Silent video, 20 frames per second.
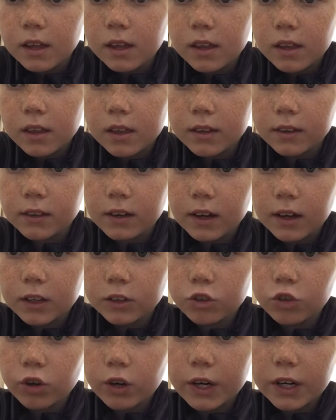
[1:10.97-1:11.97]
this guy is
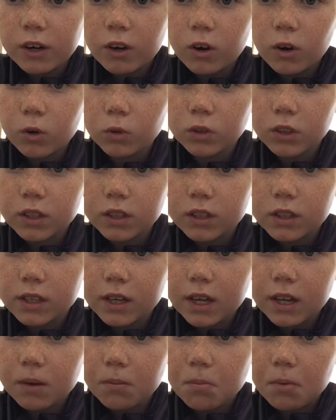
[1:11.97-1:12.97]
trying to hold it to
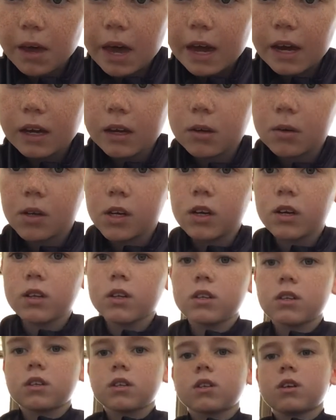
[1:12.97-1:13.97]
get it back because
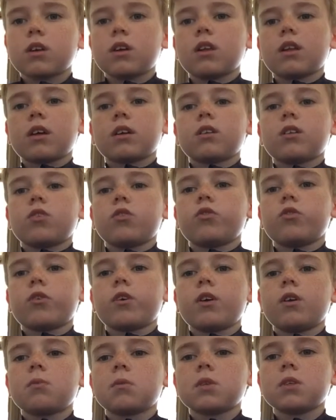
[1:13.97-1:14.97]
it's gonna like destroy
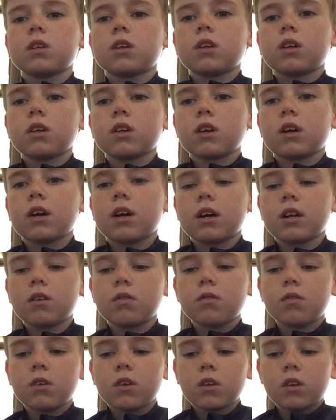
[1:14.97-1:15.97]
it or something, kind of.
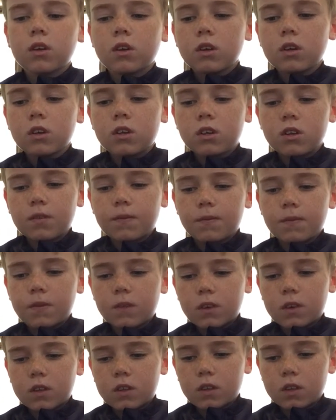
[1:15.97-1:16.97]

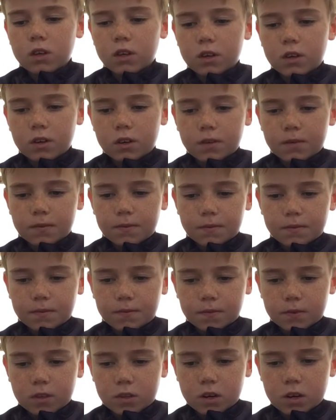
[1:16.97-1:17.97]
And then
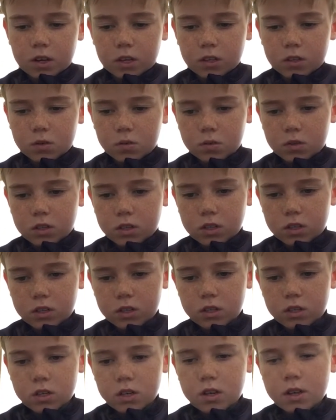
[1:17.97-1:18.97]
the next one
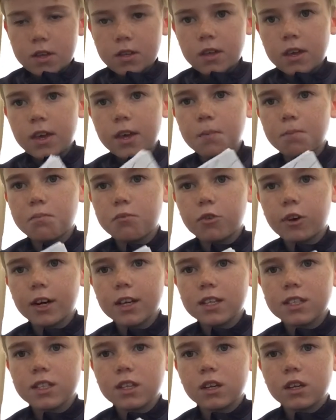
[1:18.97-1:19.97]
is he
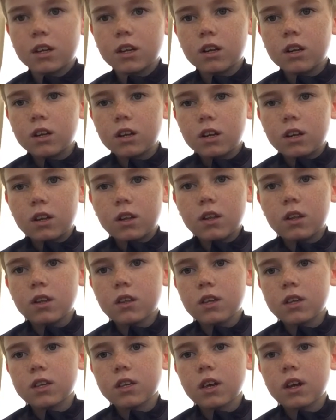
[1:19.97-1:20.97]
breaks it, and then
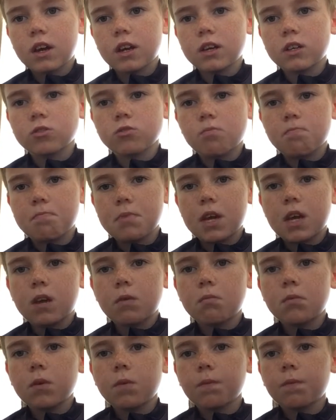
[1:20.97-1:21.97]
this guy does a
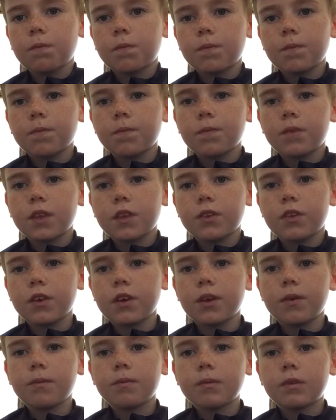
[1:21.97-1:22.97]
beam to
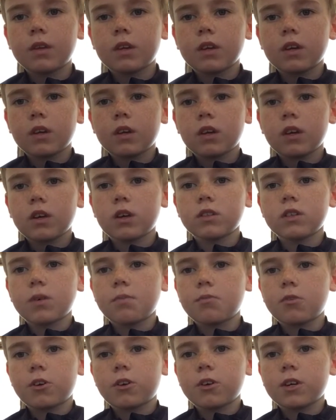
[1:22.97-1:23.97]
him because he
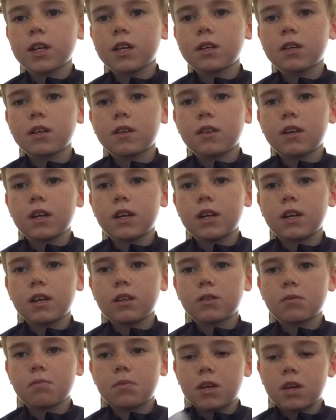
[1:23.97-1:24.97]
broke it, and then he
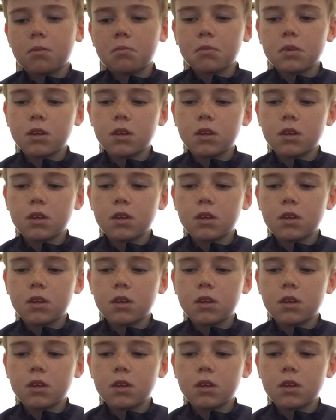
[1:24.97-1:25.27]
does a beam.